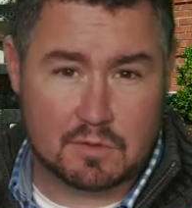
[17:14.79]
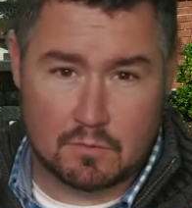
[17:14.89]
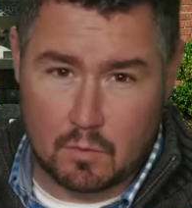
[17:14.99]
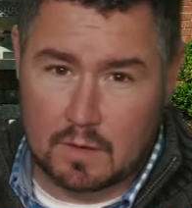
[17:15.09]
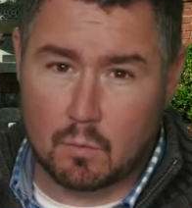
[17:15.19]
of
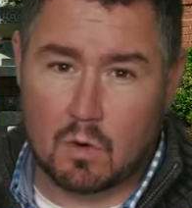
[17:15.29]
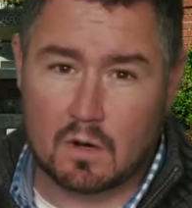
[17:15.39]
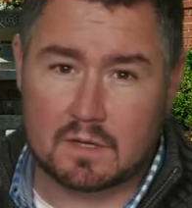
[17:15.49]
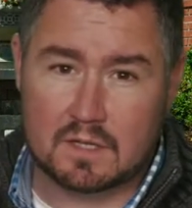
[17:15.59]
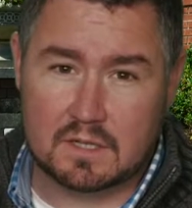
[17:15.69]
when
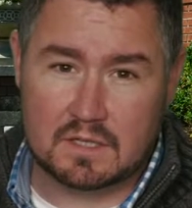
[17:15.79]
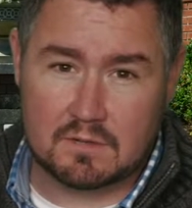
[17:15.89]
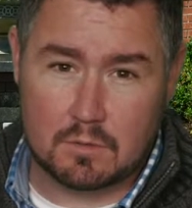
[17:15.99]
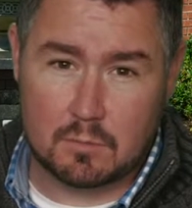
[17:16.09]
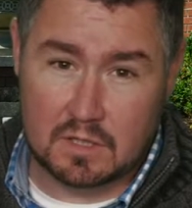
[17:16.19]
warranty has
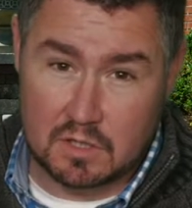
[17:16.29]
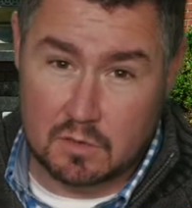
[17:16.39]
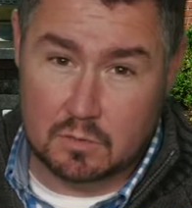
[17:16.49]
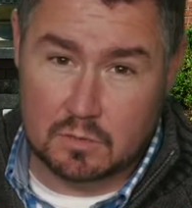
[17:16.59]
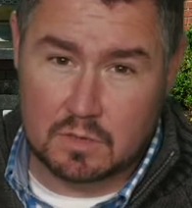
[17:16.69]
even been
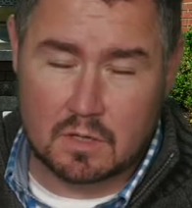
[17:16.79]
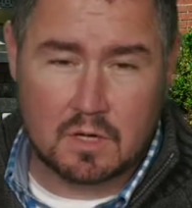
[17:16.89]
used.